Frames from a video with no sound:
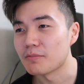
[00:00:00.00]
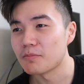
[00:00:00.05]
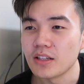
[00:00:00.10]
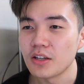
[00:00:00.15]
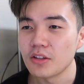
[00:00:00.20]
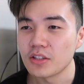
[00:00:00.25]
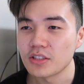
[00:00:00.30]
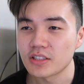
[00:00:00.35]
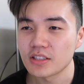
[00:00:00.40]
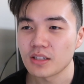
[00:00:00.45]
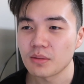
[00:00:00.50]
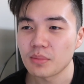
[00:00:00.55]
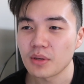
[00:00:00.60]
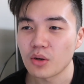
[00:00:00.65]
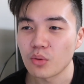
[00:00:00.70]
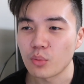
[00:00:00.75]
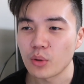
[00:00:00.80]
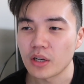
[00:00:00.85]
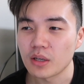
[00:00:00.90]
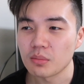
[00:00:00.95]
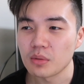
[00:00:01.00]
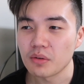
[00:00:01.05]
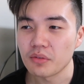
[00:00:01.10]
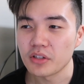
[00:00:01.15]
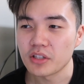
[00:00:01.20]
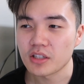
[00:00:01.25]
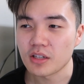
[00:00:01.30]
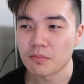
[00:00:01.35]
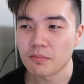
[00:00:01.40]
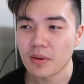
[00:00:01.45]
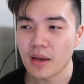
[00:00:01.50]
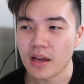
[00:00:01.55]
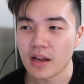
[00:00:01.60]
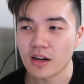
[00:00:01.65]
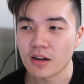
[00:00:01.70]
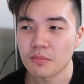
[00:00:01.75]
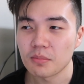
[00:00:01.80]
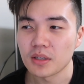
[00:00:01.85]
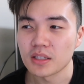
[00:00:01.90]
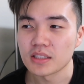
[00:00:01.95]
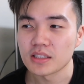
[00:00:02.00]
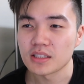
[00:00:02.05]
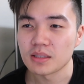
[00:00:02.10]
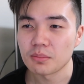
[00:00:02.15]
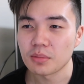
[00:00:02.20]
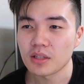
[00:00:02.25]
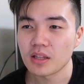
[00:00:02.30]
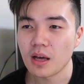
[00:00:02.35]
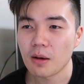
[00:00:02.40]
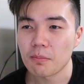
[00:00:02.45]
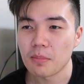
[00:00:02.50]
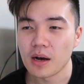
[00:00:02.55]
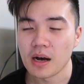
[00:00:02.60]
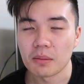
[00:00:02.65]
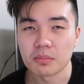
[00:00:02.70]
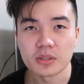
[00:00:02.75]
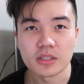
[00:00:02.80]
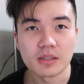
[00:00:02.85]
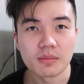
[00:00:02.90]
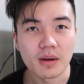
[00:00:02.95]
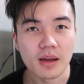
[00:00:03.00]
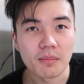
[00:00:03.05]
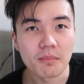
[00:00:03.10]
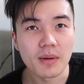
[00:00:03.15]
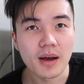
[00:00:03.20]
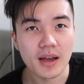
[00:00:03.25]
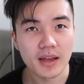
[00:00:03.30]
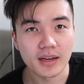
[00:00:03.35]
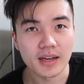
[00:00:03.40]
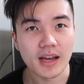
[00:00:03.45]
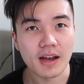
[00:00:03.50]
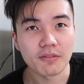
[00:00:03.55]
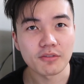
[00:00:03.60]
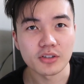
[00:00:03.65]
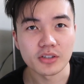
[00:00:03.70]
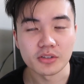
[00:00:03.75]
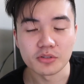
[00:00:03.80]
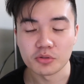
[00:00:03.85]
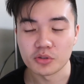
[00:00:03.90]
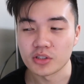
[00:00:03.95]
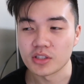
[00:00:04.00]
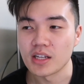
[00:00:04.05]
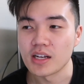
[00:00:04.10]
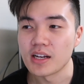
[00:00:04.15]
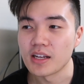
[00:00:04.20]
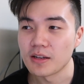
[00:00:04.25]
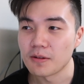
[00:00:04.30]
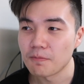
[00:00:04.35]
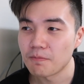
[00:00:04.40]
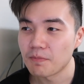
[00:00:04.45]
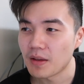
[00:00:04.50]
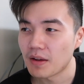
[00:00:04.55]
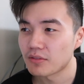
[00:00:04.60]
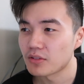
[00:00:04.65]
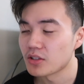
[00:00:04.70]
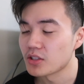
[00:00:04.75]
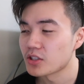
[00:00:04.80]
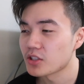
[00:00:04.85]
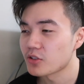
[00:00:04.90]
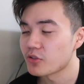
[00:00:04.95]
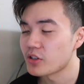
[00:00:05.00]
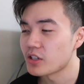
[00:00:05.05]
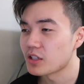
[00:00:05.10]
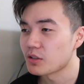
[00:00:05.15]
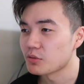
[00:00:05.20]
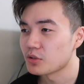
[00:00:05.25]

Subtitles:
This is going to be a weird movie to compare, but it's something that popped into my mind after it was done, after the screening